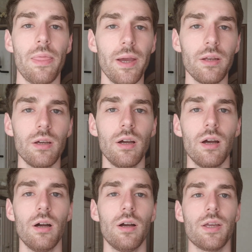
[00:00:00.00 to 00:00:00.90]
And then
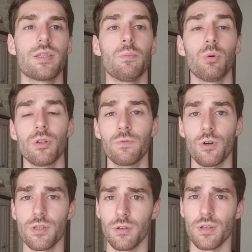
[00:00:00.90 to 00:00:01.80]
it's important for
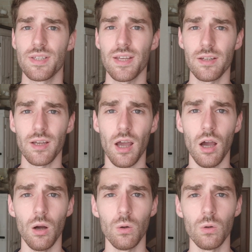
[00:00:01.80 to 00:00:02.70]
us to understand
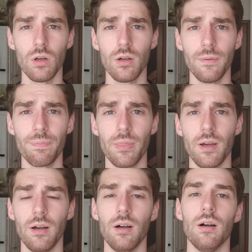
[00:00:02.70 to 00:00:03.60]
how
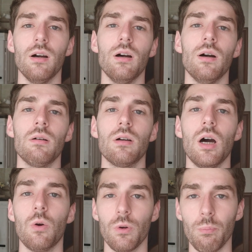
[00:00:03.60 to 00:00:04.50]

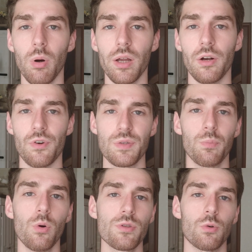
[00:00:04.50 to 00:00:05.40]
our body
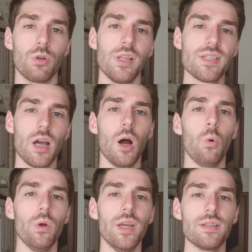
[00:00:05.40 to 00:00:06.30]
responds, or at least
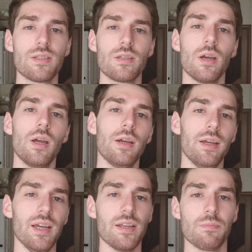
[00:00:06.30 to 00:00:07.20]
how it
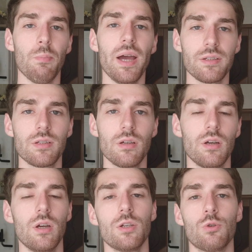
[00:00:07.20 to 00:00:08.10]
is meant
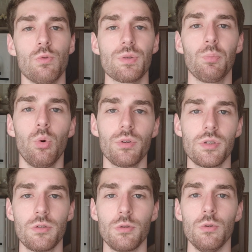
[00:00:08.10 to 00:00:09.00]
to respond
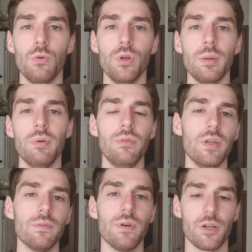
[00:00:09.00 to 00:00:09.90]
to EBV
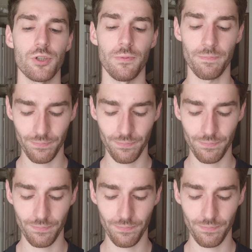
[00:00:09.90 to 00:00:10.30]
infection.